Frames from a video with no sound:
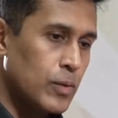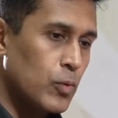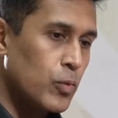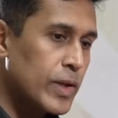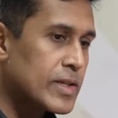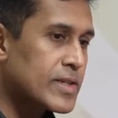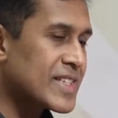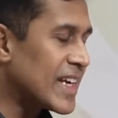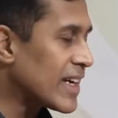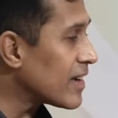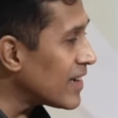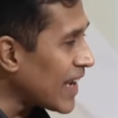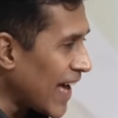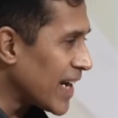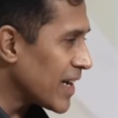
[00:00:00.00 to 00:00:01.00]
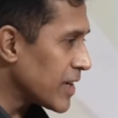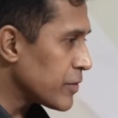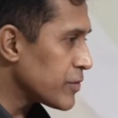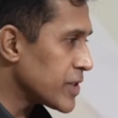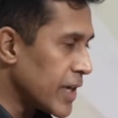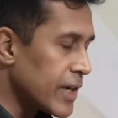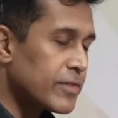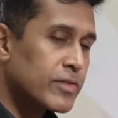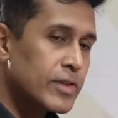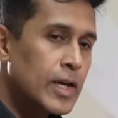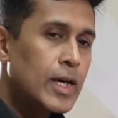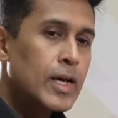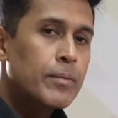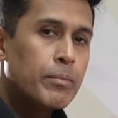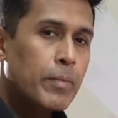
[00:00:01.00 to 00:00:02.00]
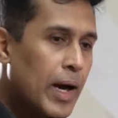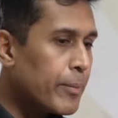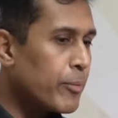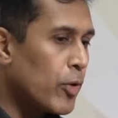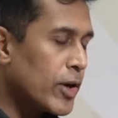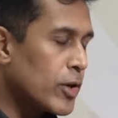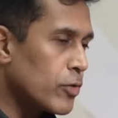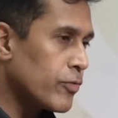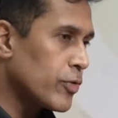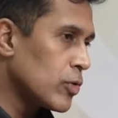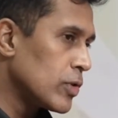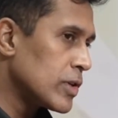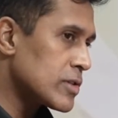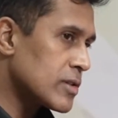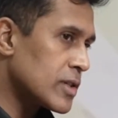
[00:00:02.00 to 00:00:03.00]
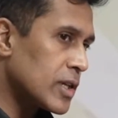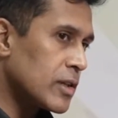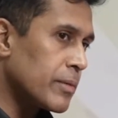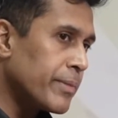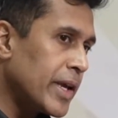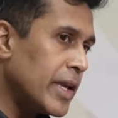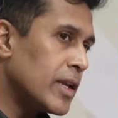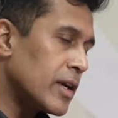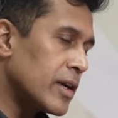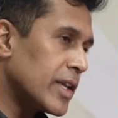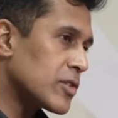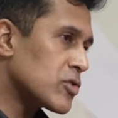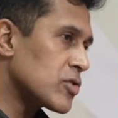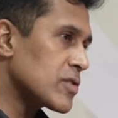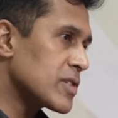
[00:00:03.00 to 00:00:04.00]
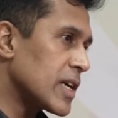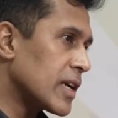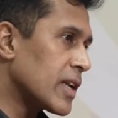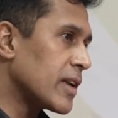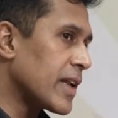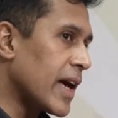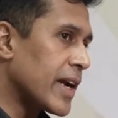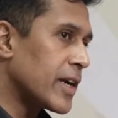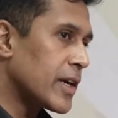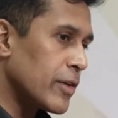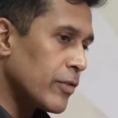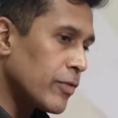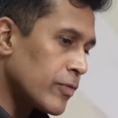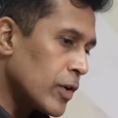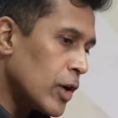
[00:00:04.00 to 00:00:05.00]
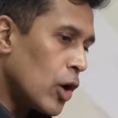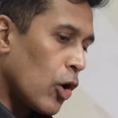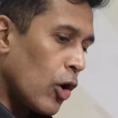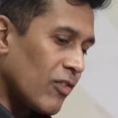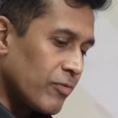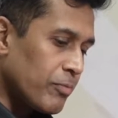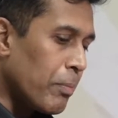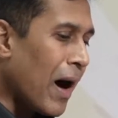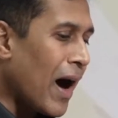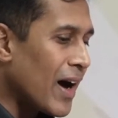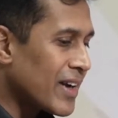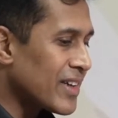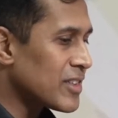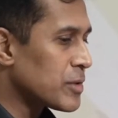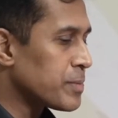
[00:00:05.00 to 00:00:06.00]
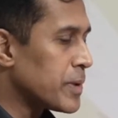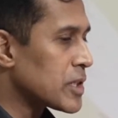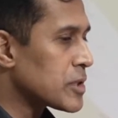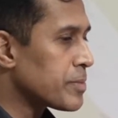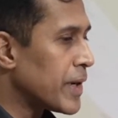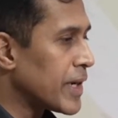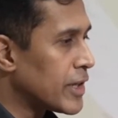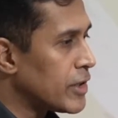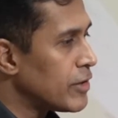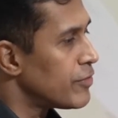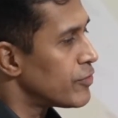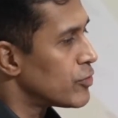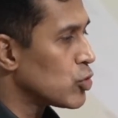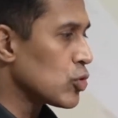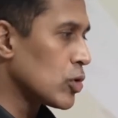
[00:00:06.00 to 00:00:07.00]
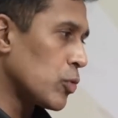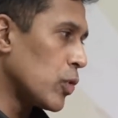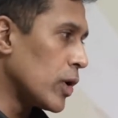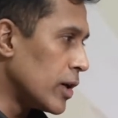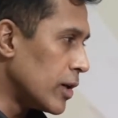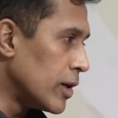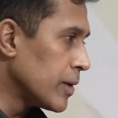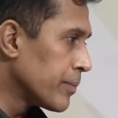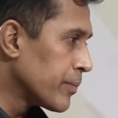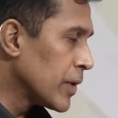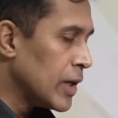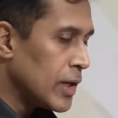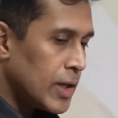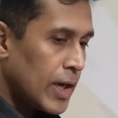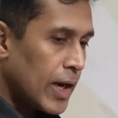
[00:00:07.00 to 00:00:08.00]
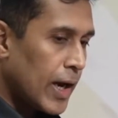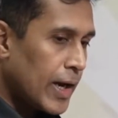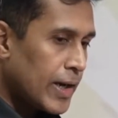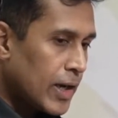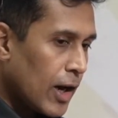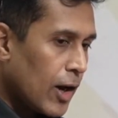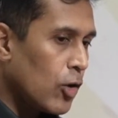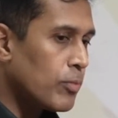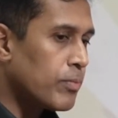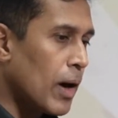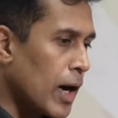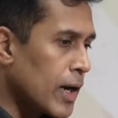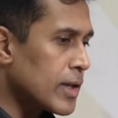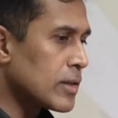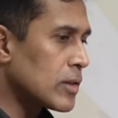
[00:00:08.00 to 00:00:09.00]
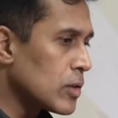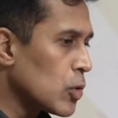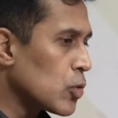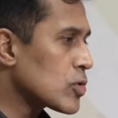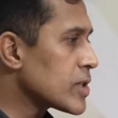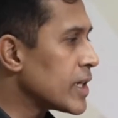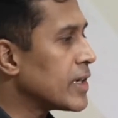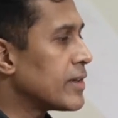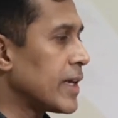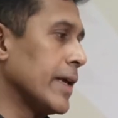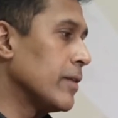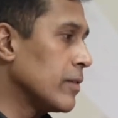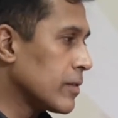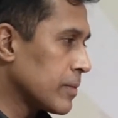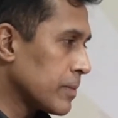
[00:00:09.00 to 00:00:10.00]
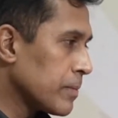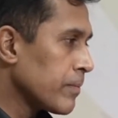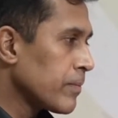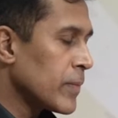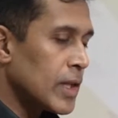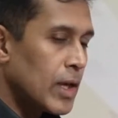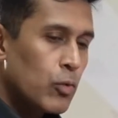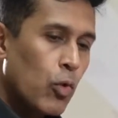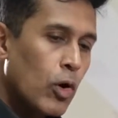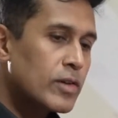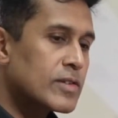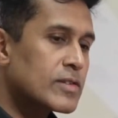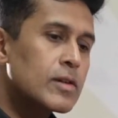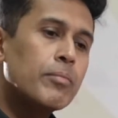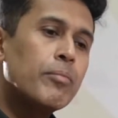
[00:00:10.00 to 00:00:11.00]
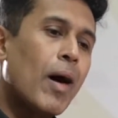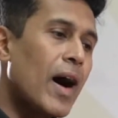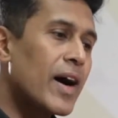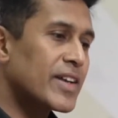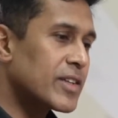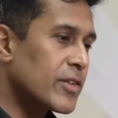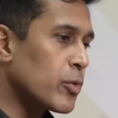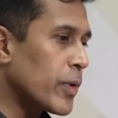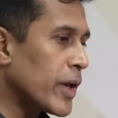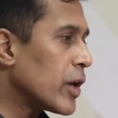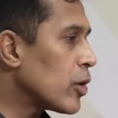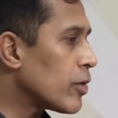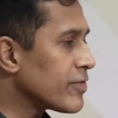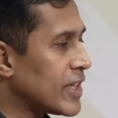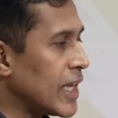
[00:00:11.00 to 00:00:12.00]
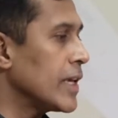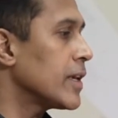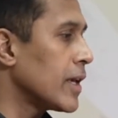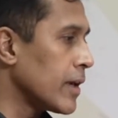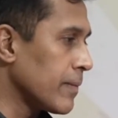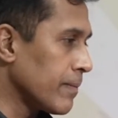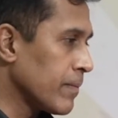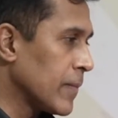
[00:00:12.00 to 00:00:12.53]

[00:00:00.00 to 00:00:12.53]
will set narratives, yes. My point of view is that the media needs to set a narrative of Bharat's perspective to the world and how Bharat looks at things. What is the Bharat way of thinking?